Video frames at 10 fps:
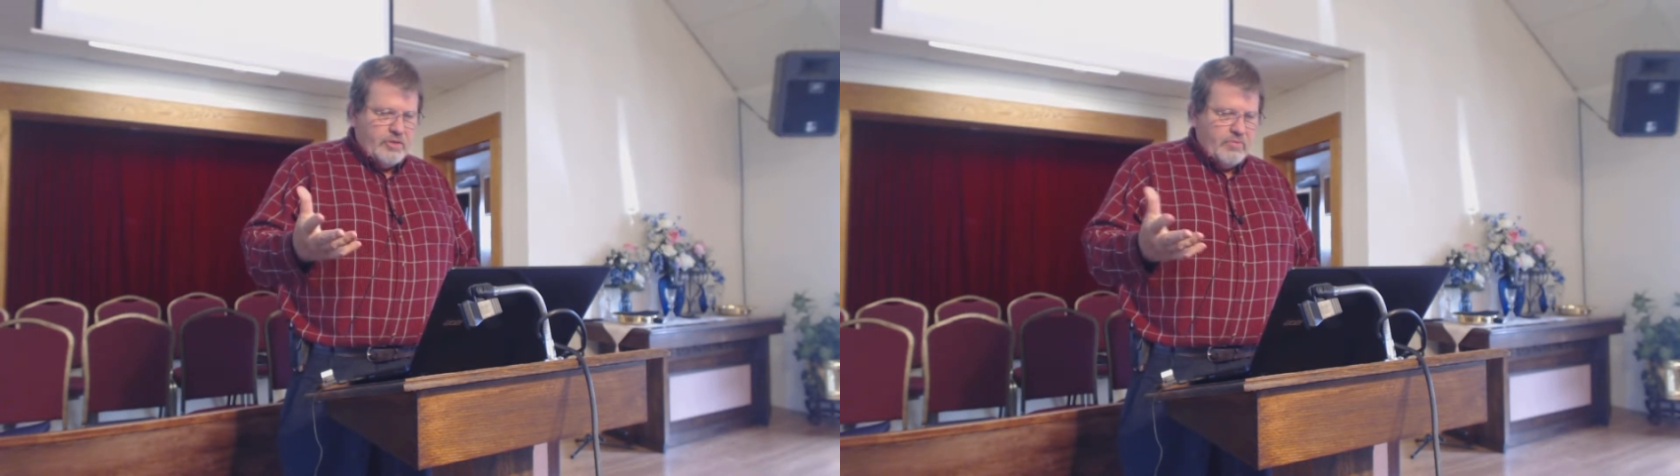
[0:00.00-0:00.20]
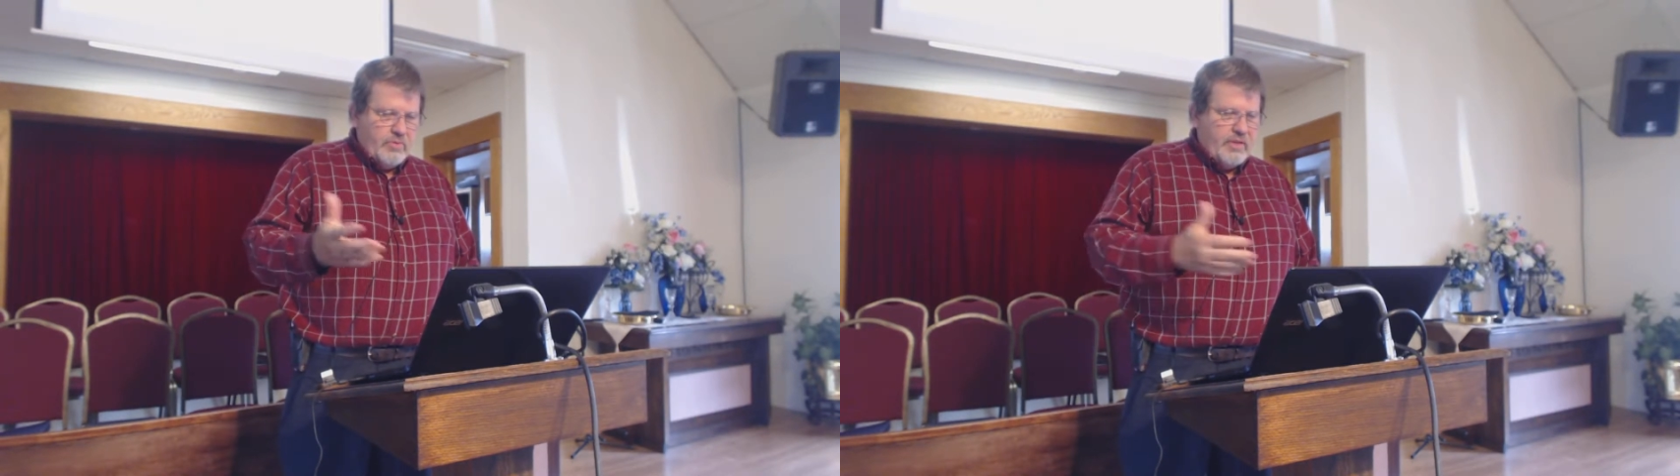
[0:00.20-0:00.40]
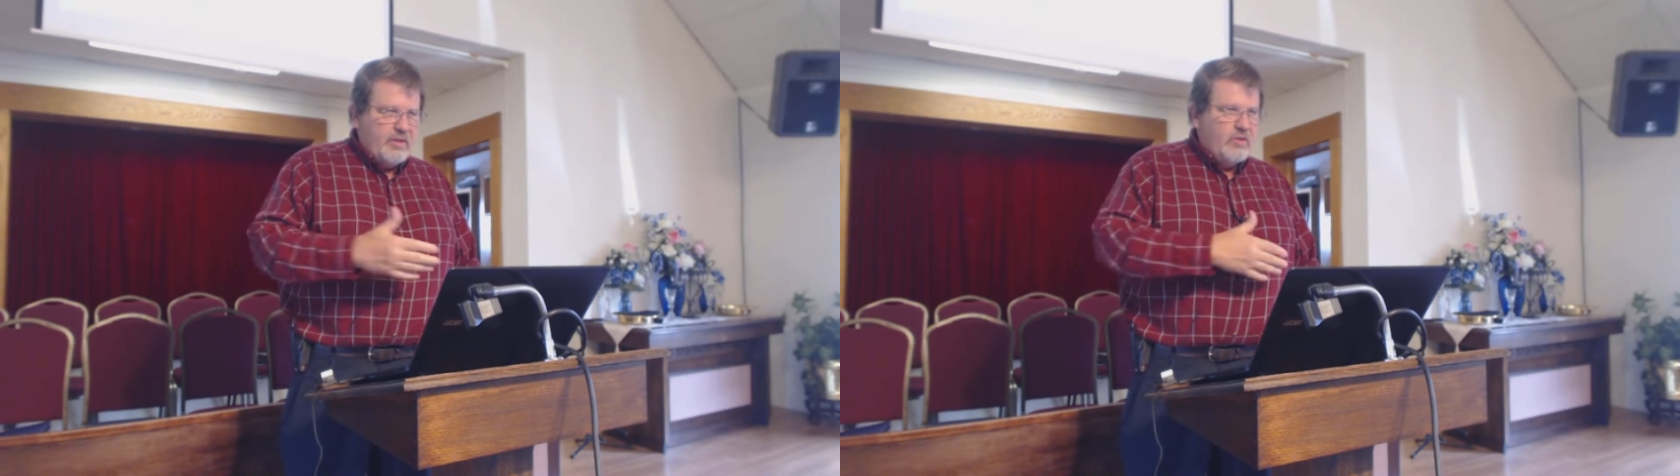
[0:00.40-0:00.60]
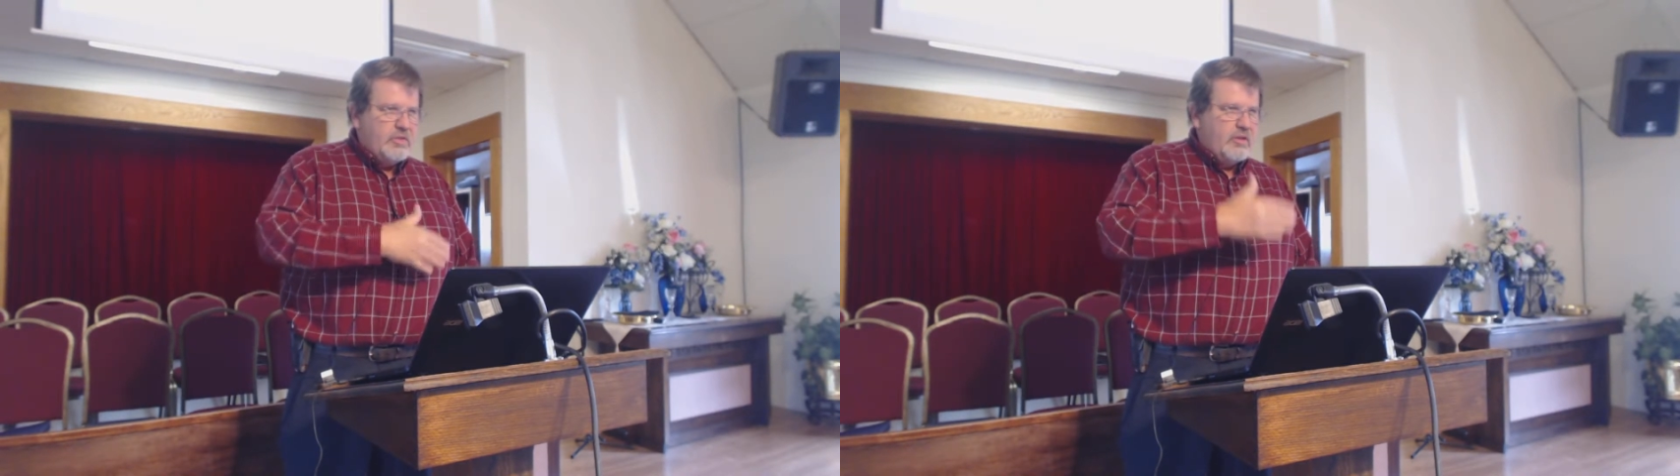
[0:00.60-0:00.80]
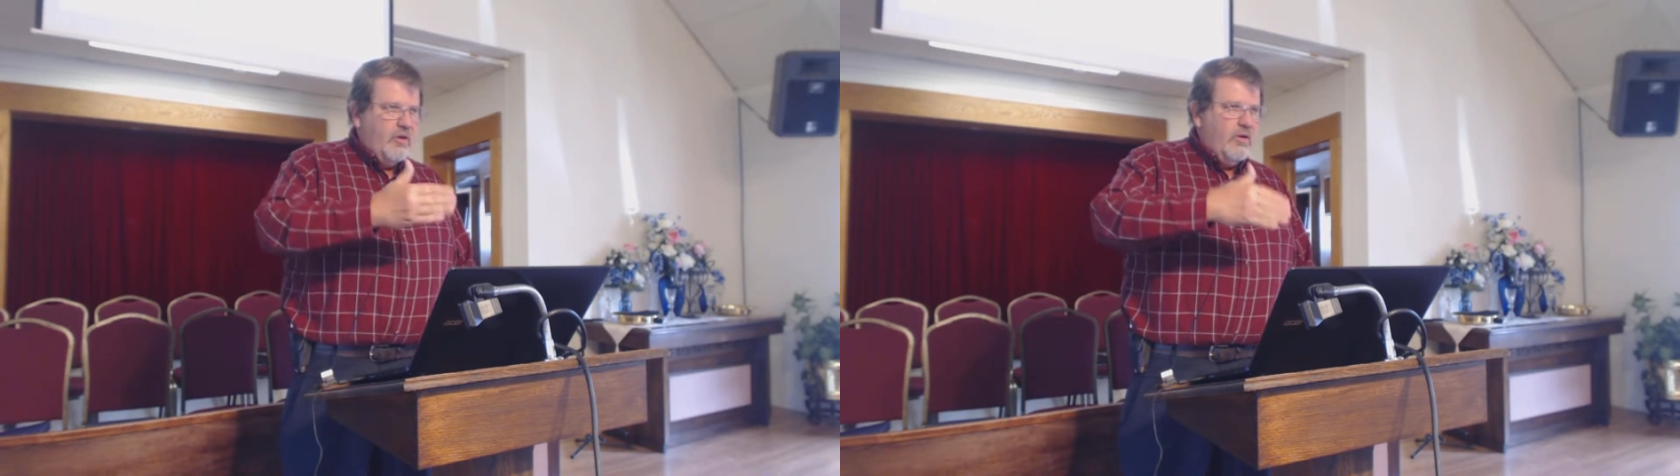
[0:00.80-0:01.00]
and they
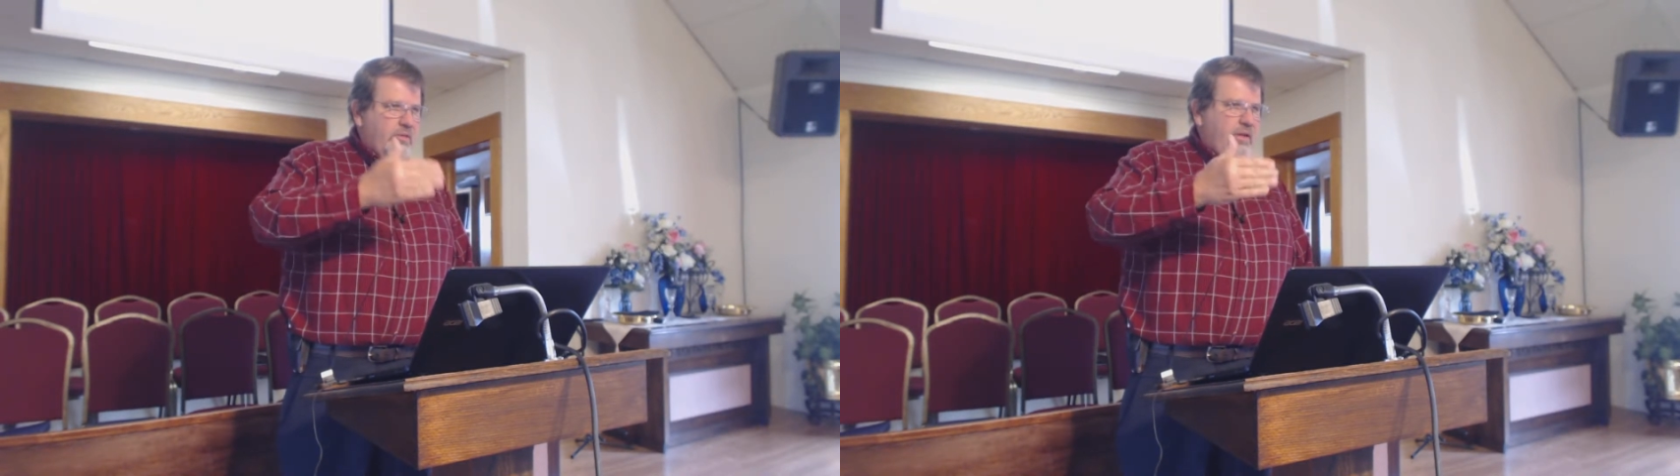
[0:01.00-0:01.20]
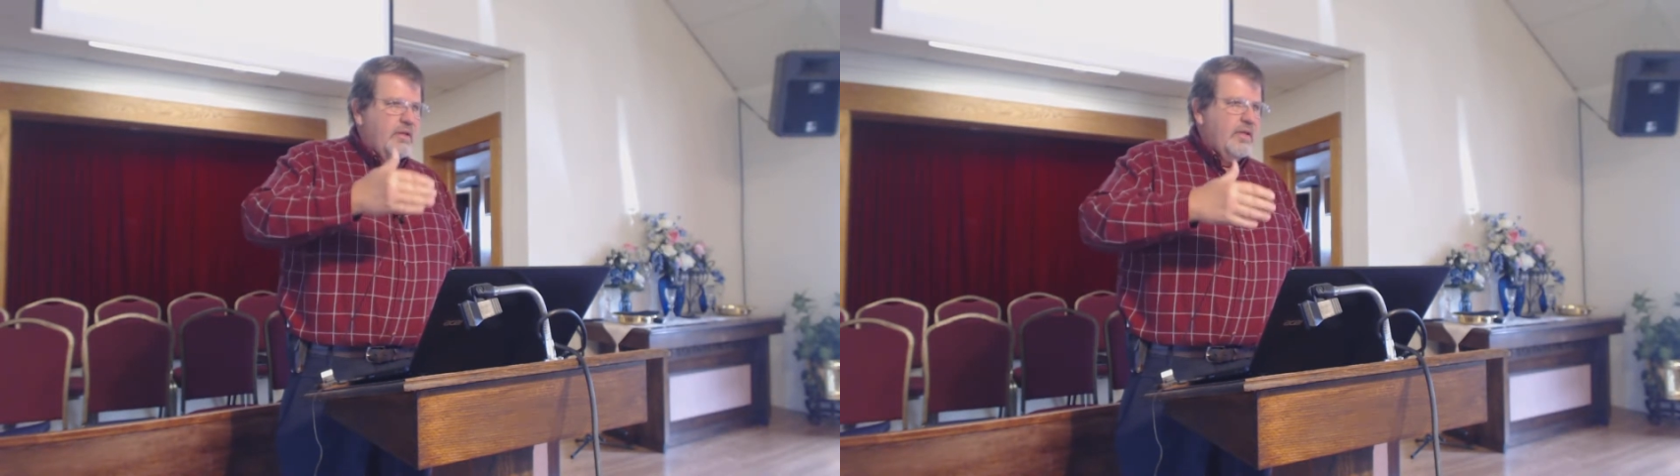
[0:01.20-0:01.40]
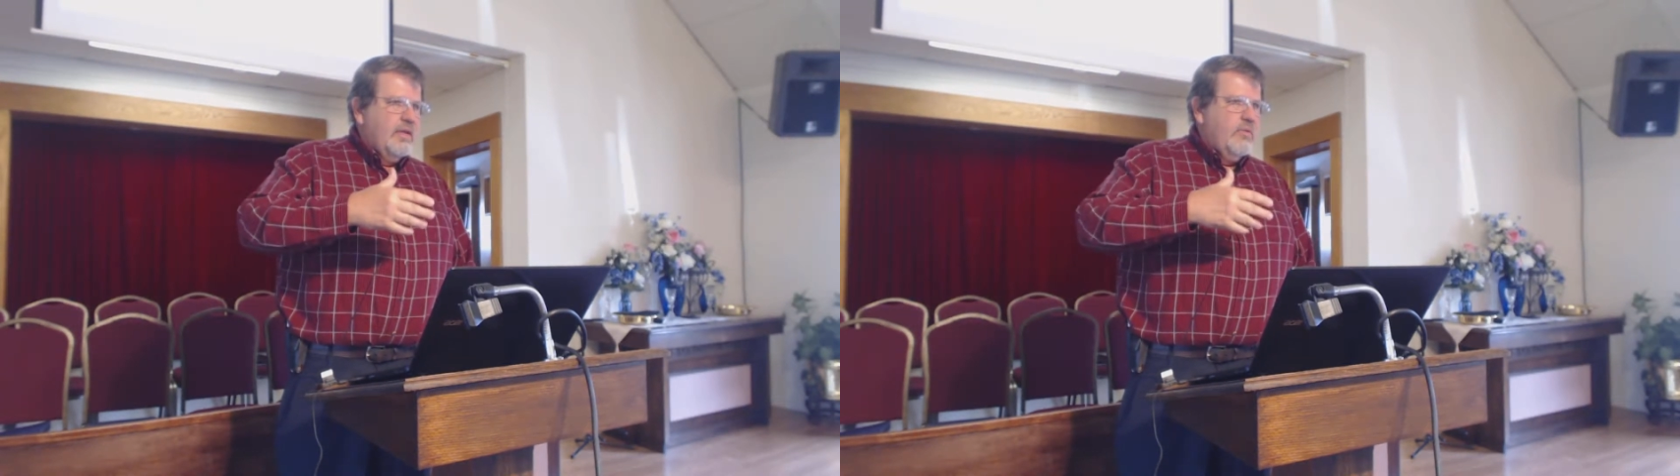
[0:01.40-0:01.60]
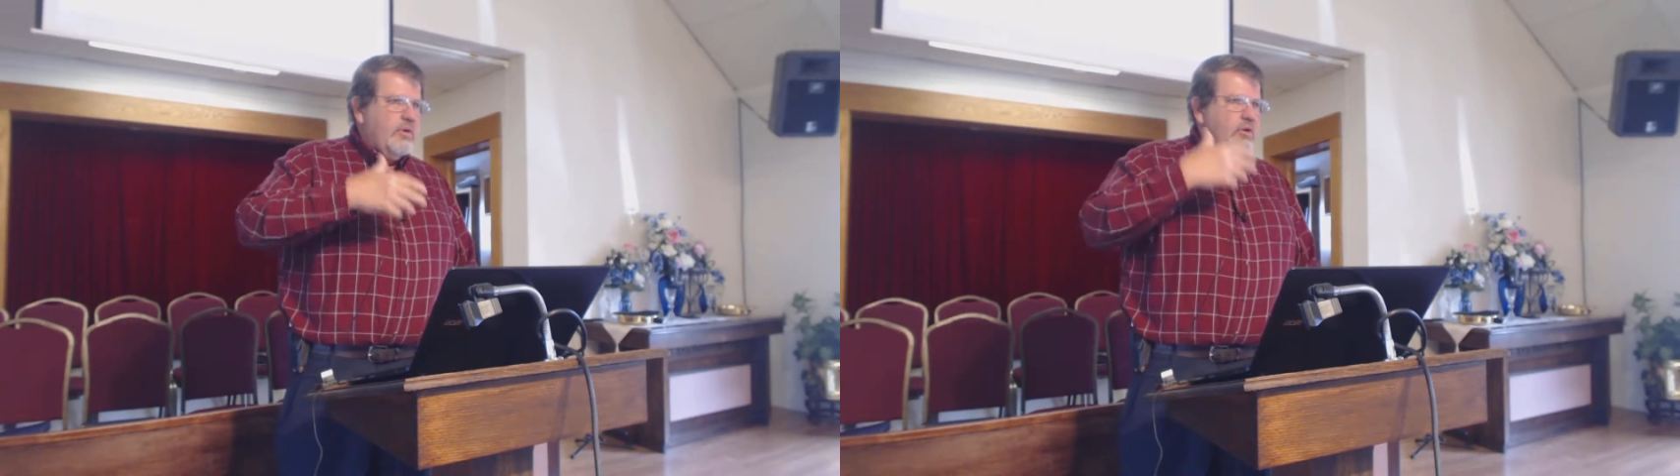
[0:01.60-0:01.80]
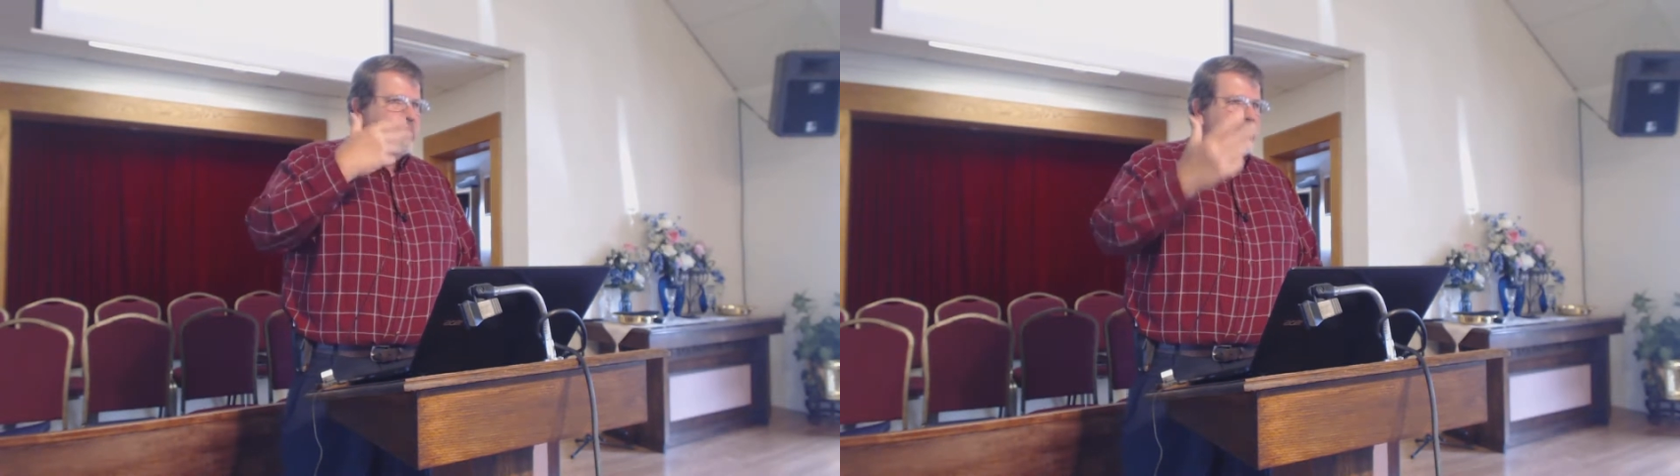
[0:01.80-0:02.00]
looked at all the. We're
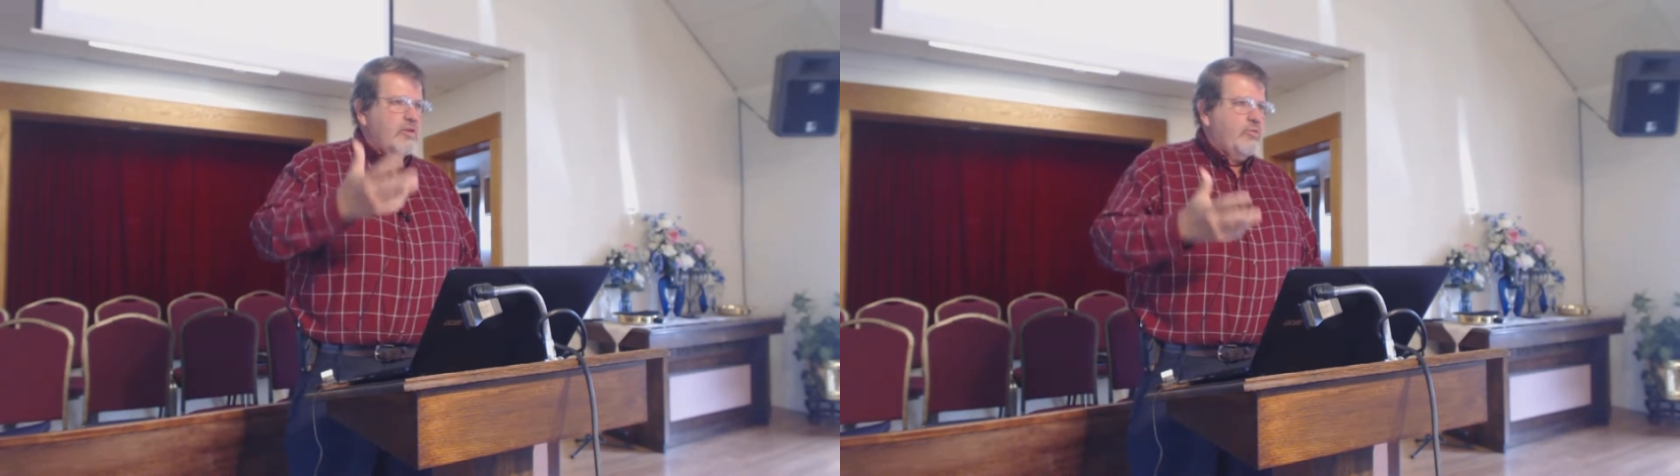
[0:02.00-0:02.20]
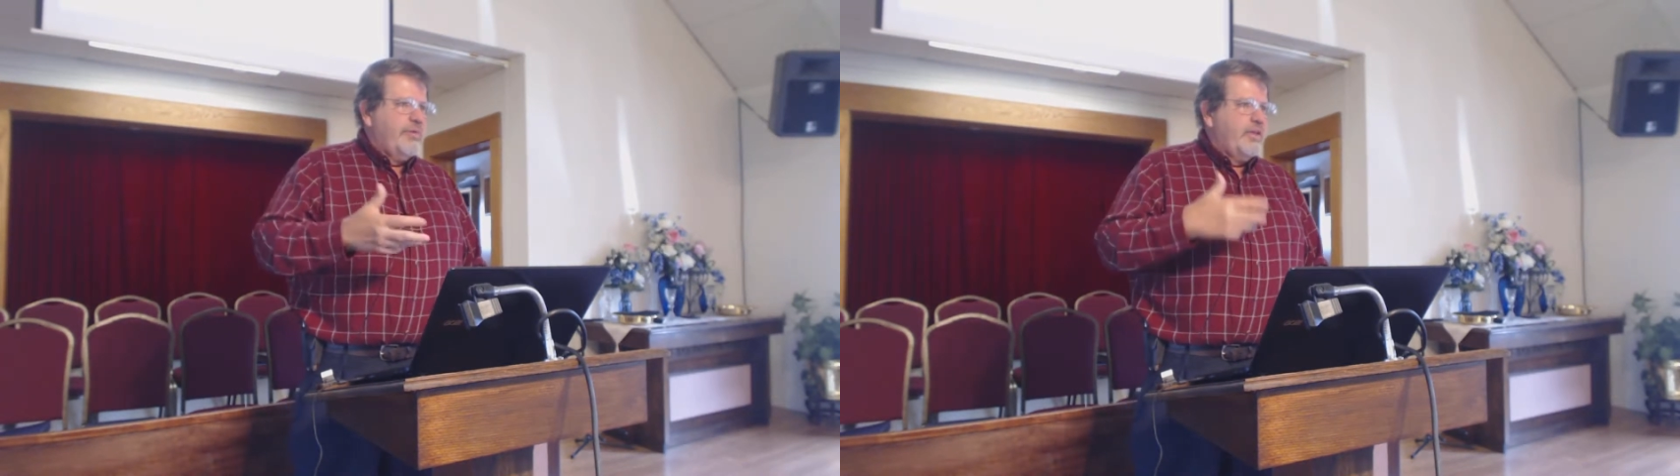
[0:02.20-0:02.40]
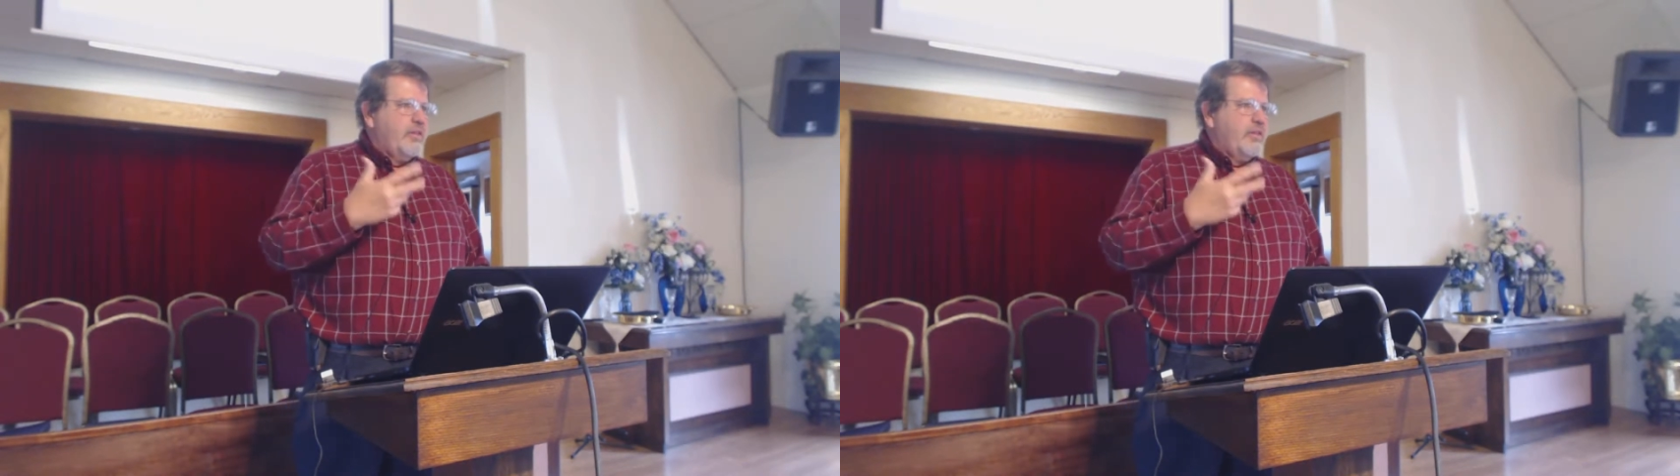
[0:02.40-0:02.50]
going to look a little bit